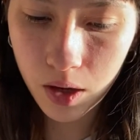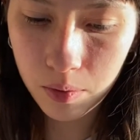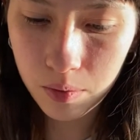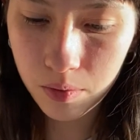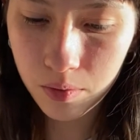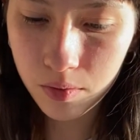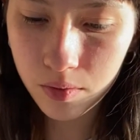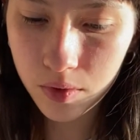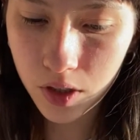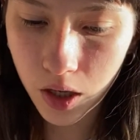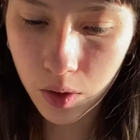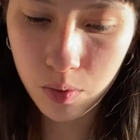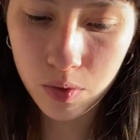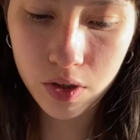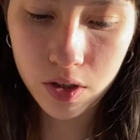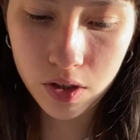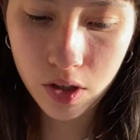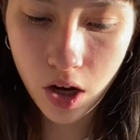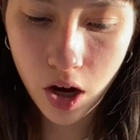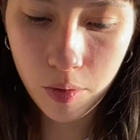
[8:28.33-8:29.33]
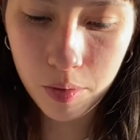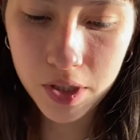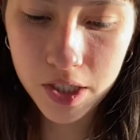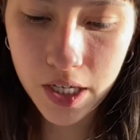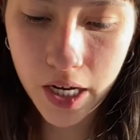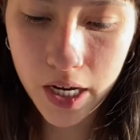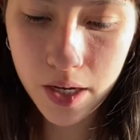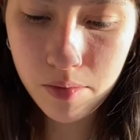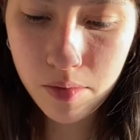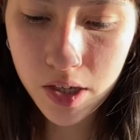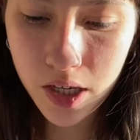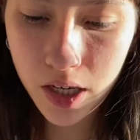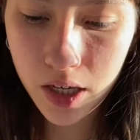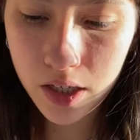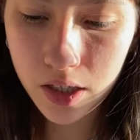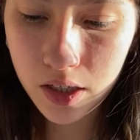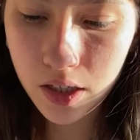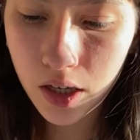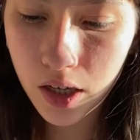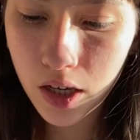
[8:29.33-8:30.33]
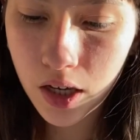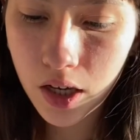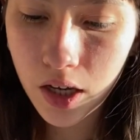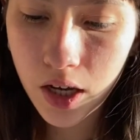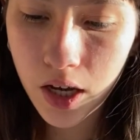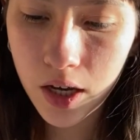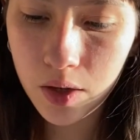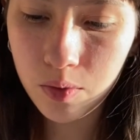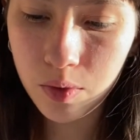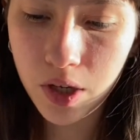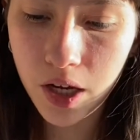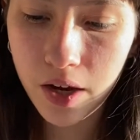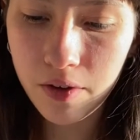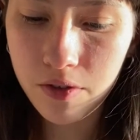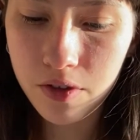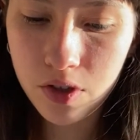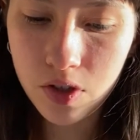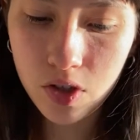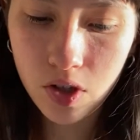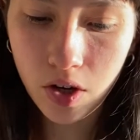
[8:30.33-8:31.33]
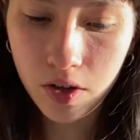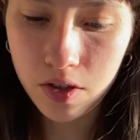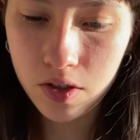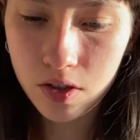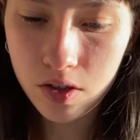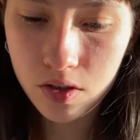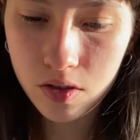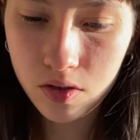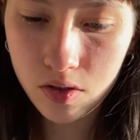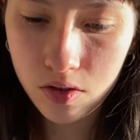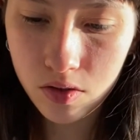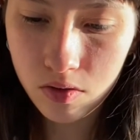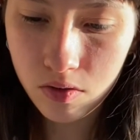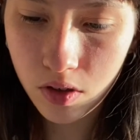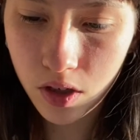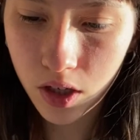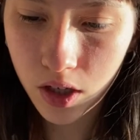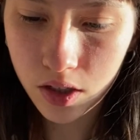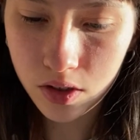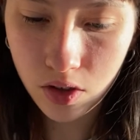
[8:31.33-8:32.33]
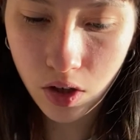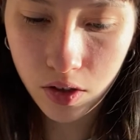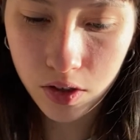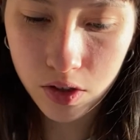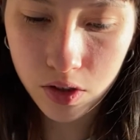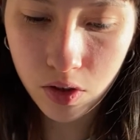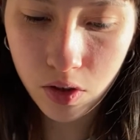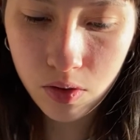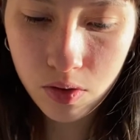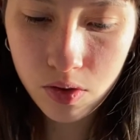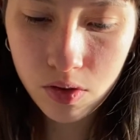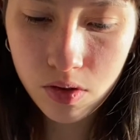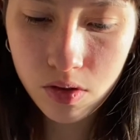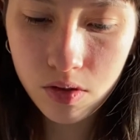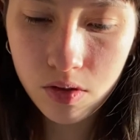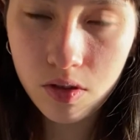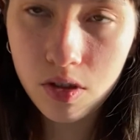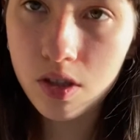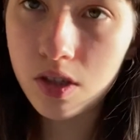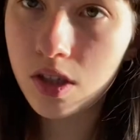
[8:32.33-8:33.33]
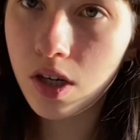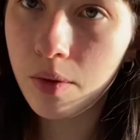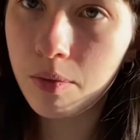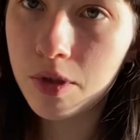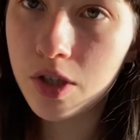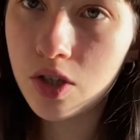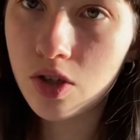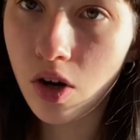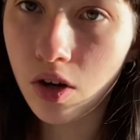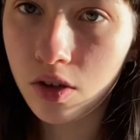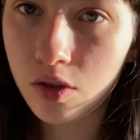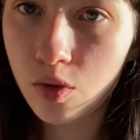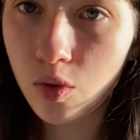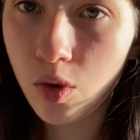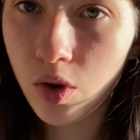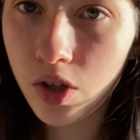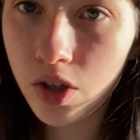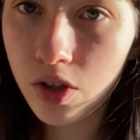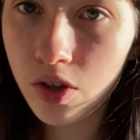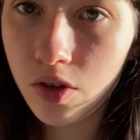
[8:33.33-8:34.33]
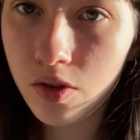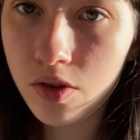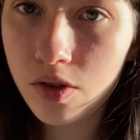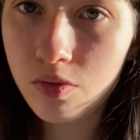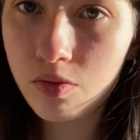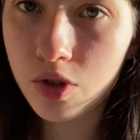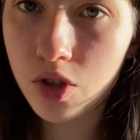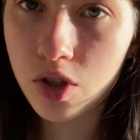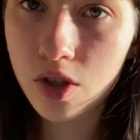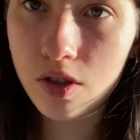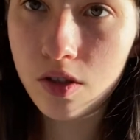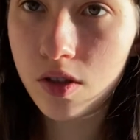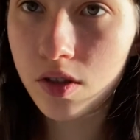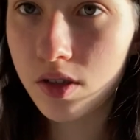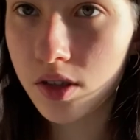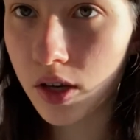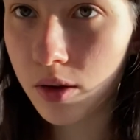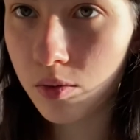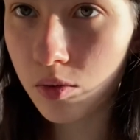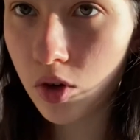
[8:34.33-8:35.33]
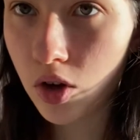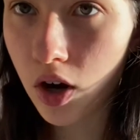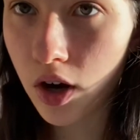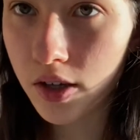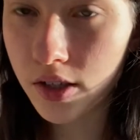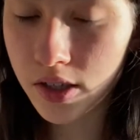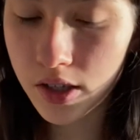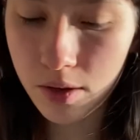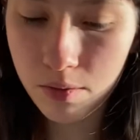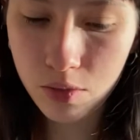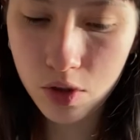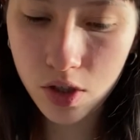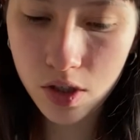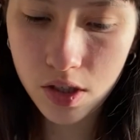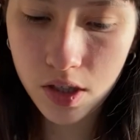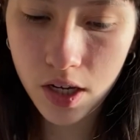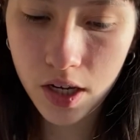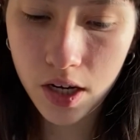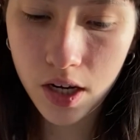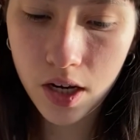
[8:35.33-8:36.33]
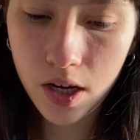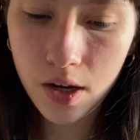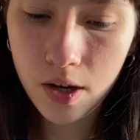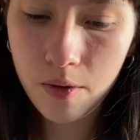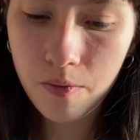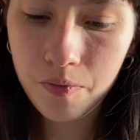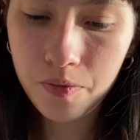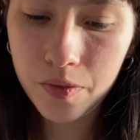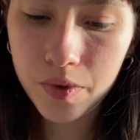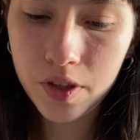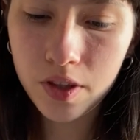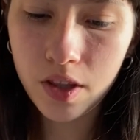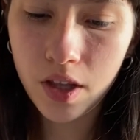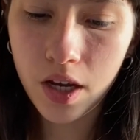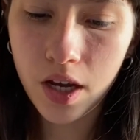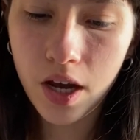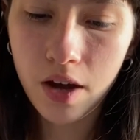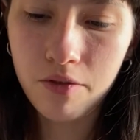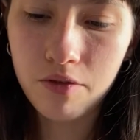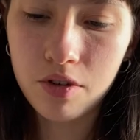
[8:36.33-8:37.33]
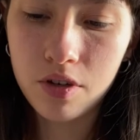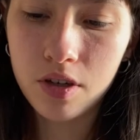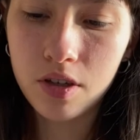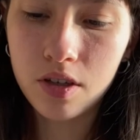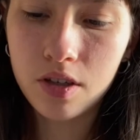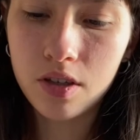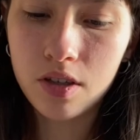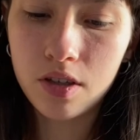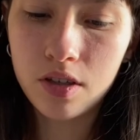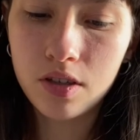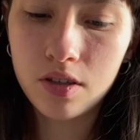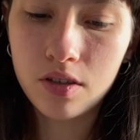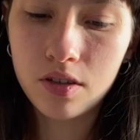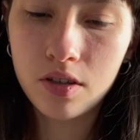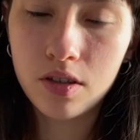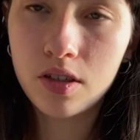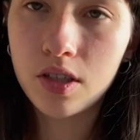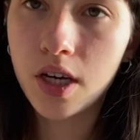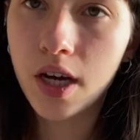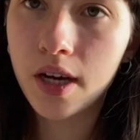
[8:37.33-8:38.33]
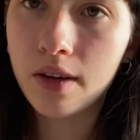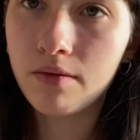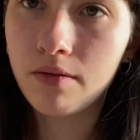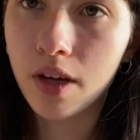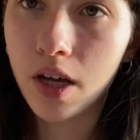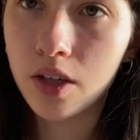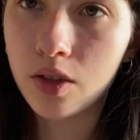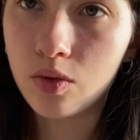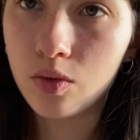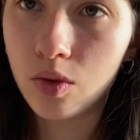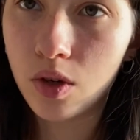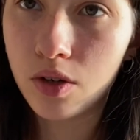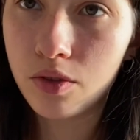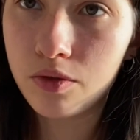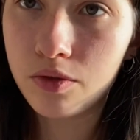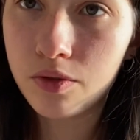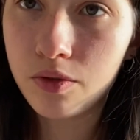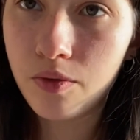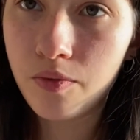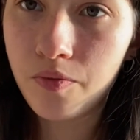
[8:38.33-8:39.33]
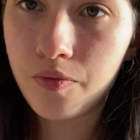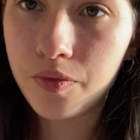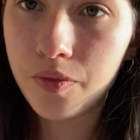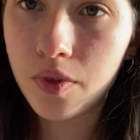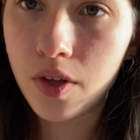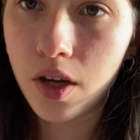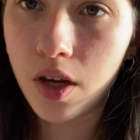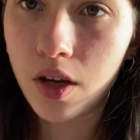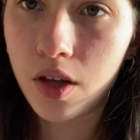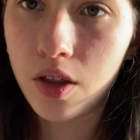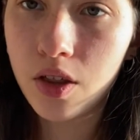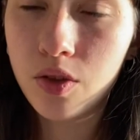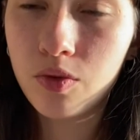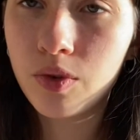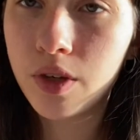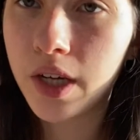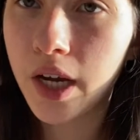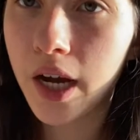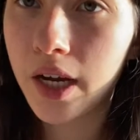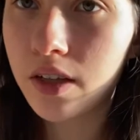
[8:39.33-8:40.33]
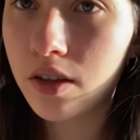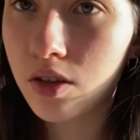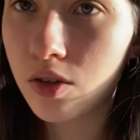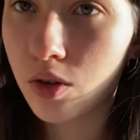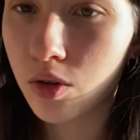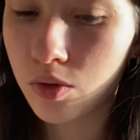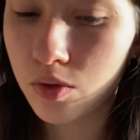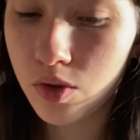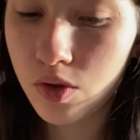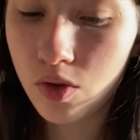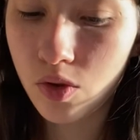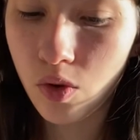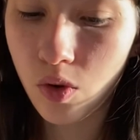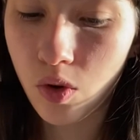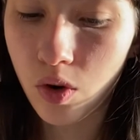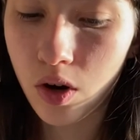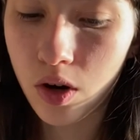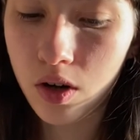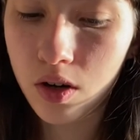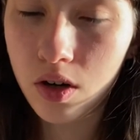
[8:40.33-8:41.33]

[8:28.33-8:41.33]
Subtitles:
Yeah, we're in common time again, and we have these dotted notes. This time it's dotted quarter notes, which is the same concept, just that they have the time value of 3/8 notes, or